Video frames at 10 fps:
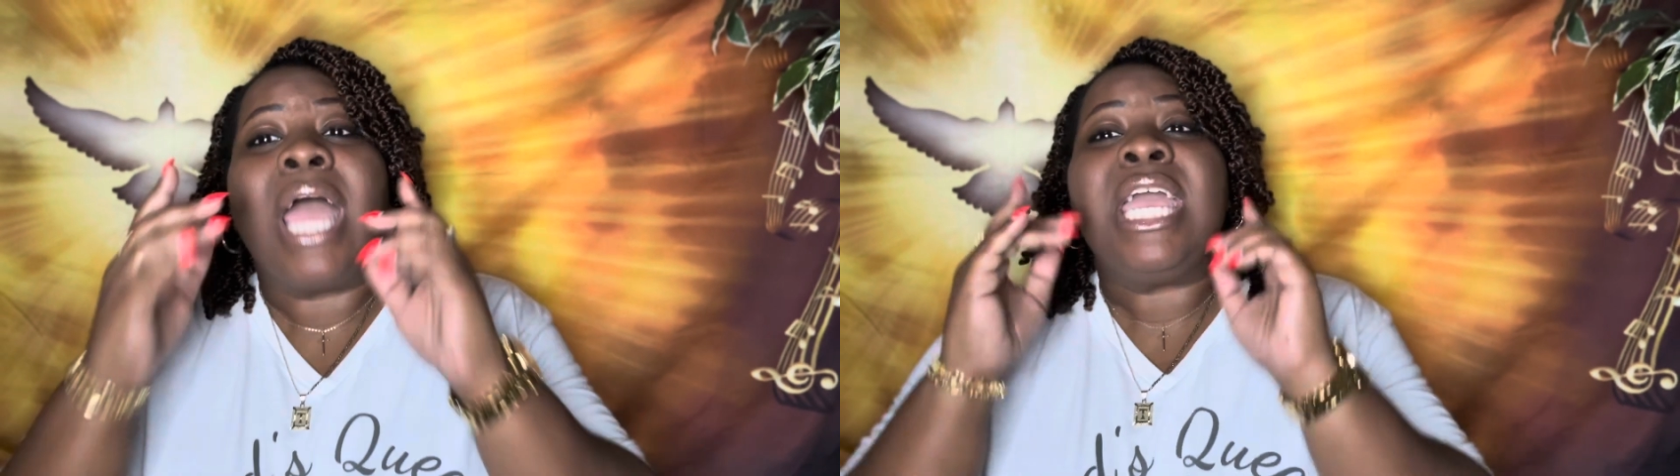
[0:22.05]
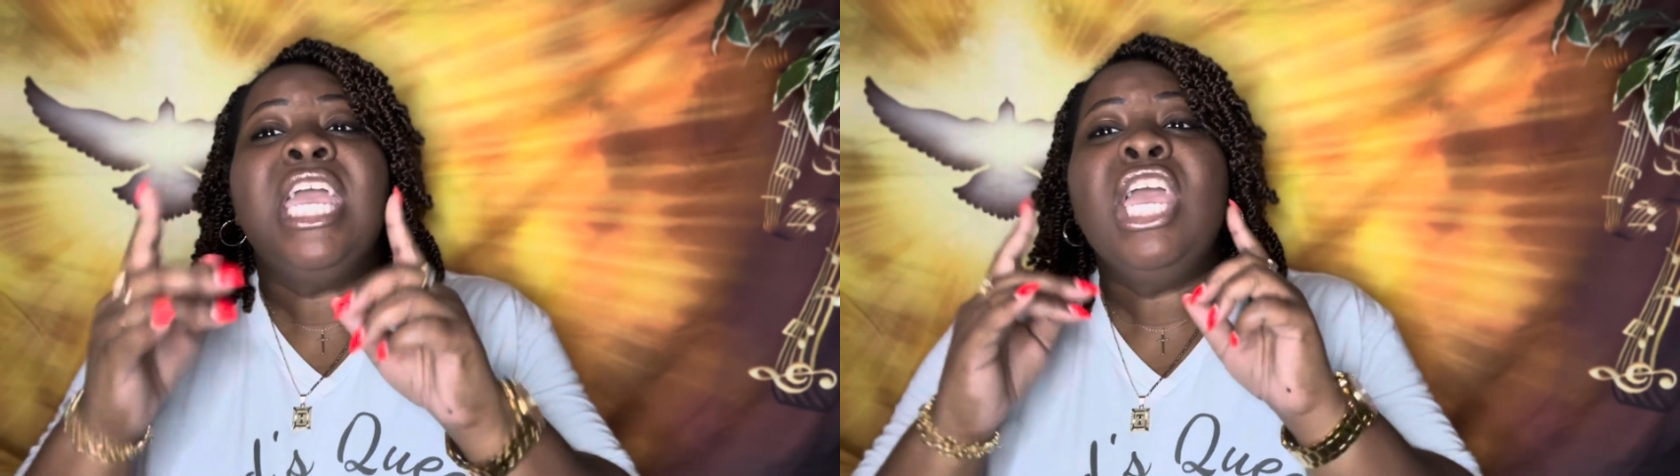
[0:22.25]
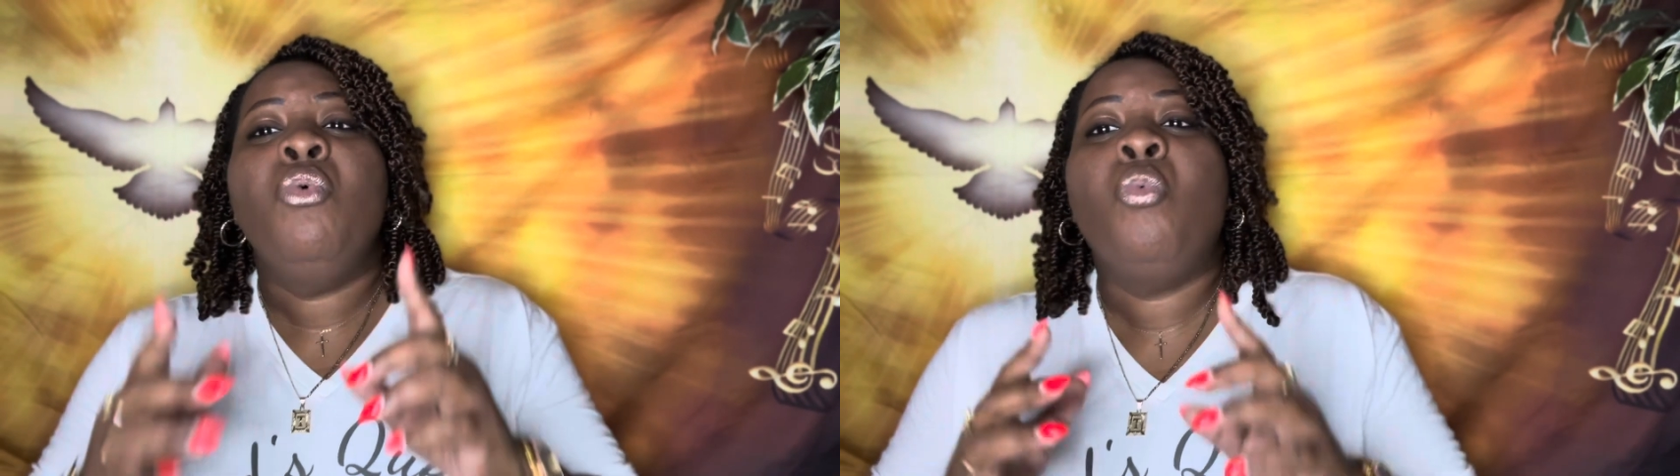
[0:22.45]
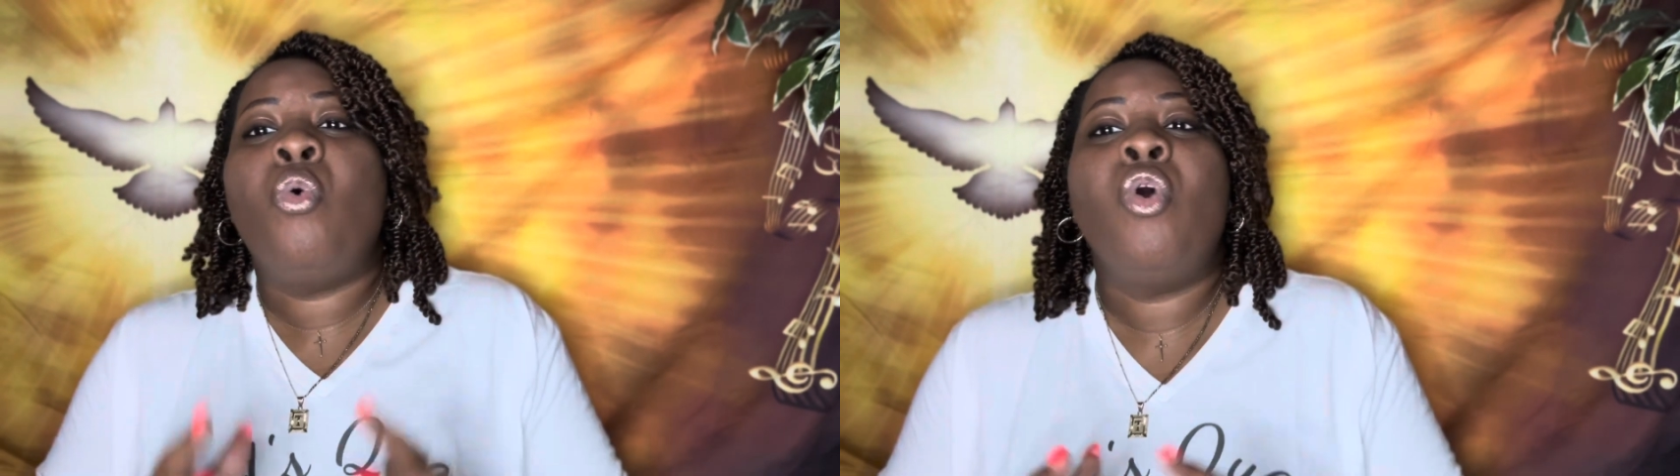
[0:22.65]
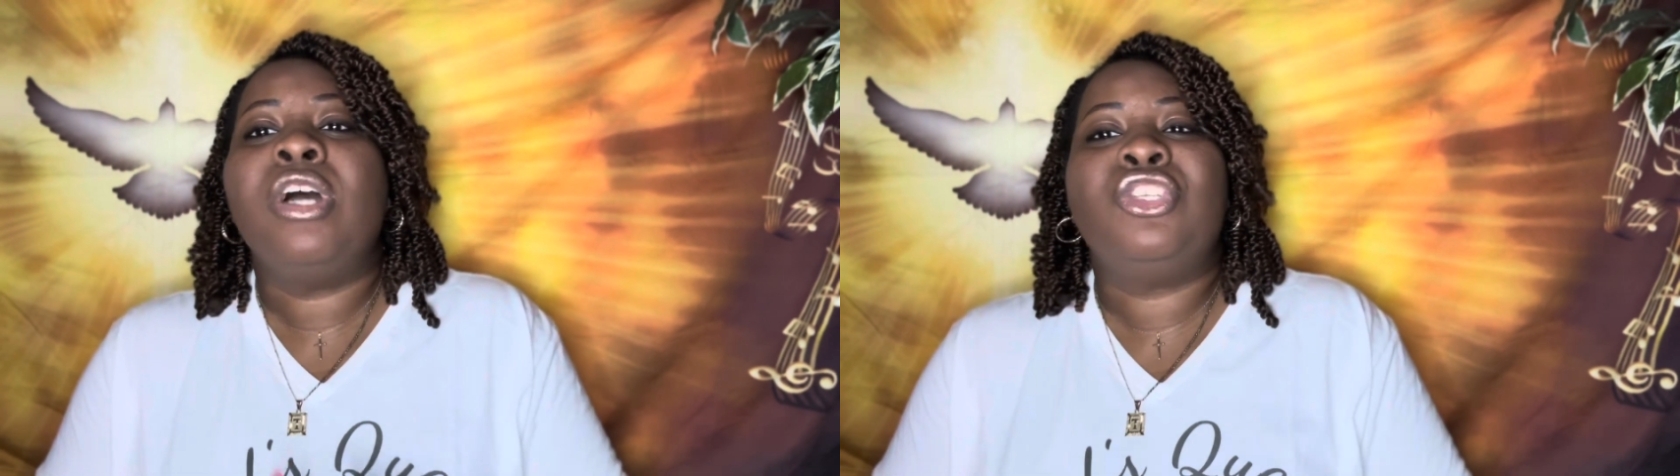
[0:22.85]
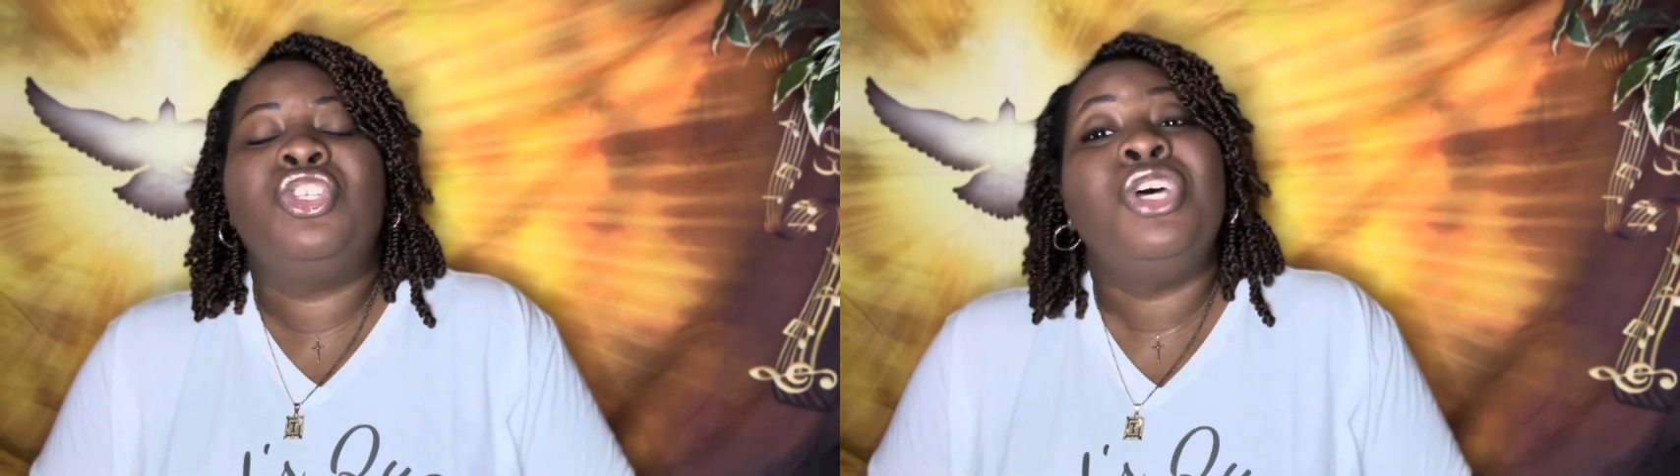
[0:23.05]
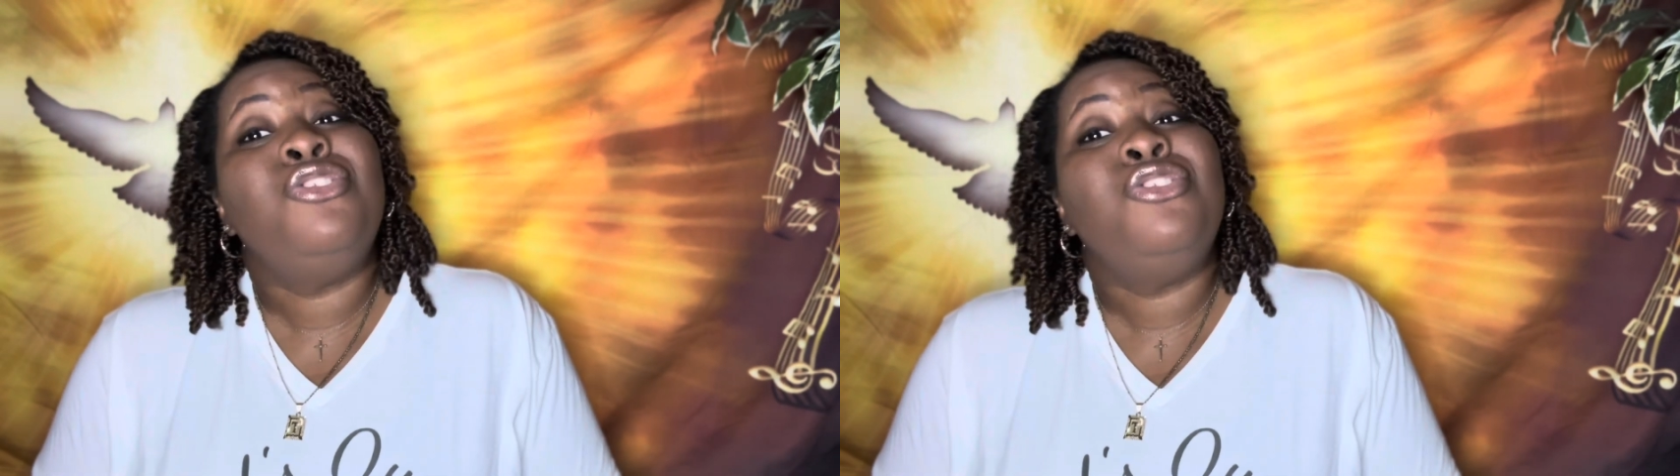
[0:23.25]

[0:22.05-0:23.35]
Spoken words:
He wants to